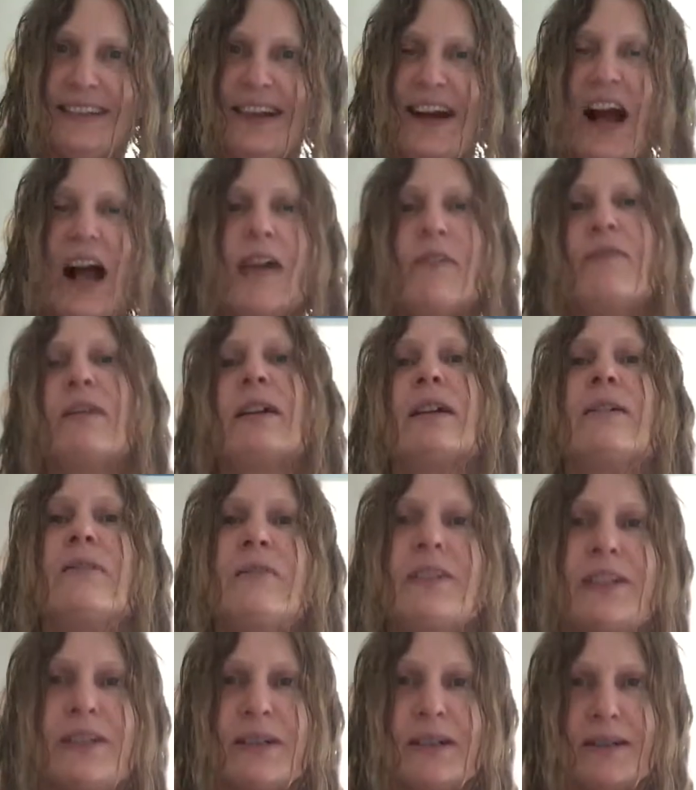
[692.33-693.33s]
I forgive
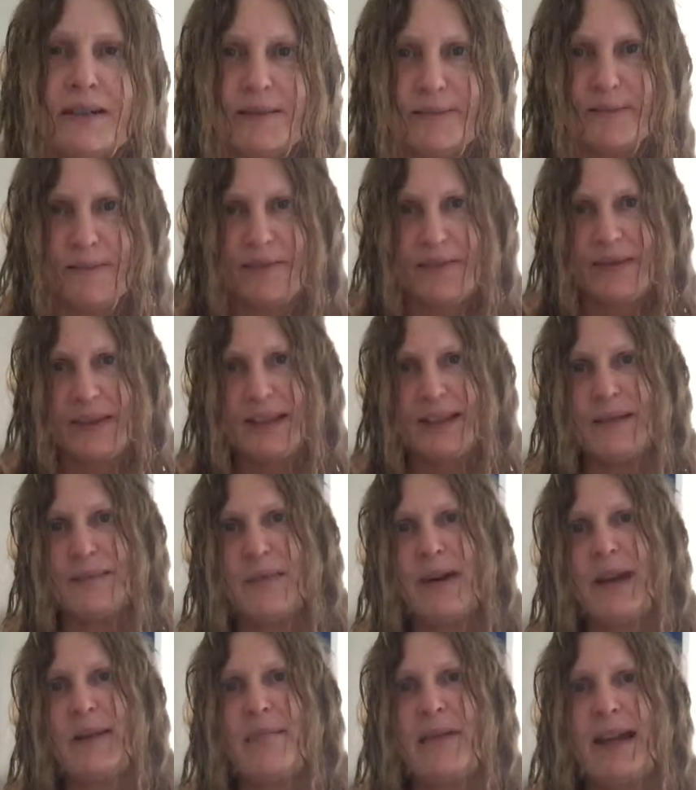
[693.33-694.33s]
you in
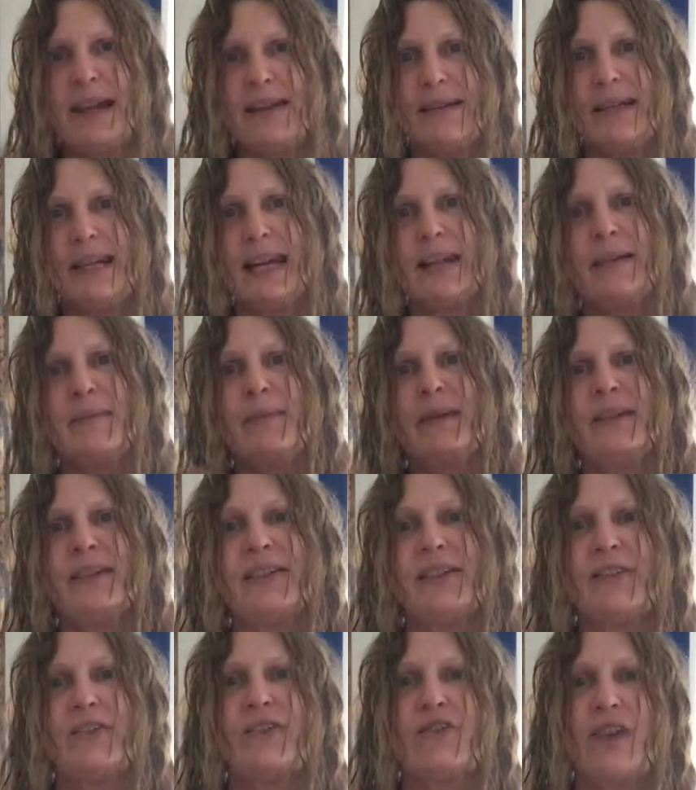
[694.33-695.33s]
my
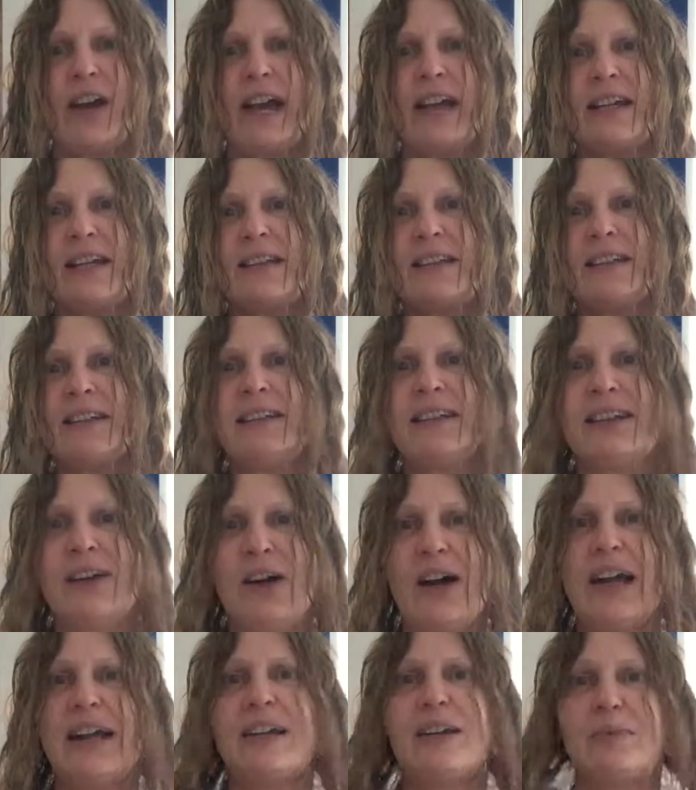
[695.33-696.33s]
magnanimous
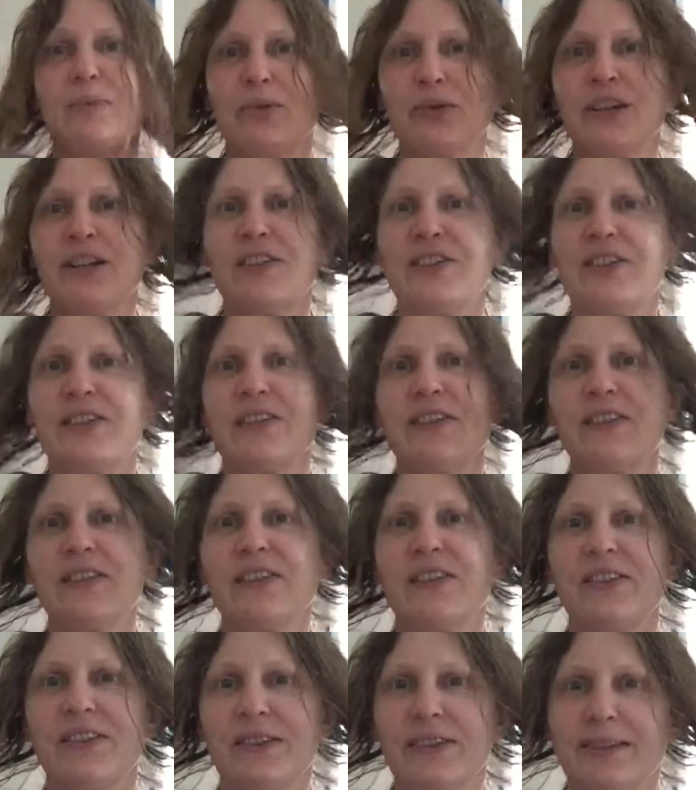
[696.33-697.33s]
dragon-like
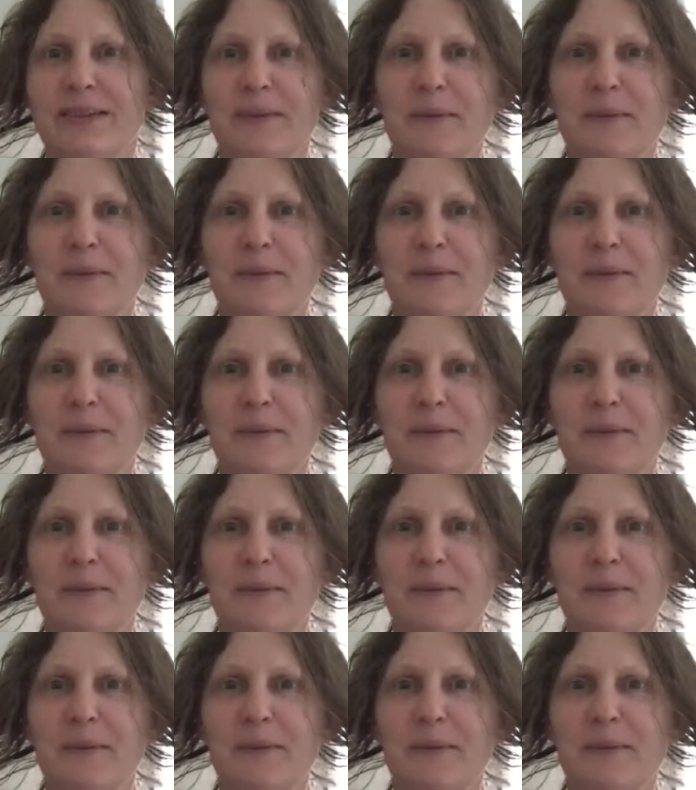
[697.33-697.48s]
presence.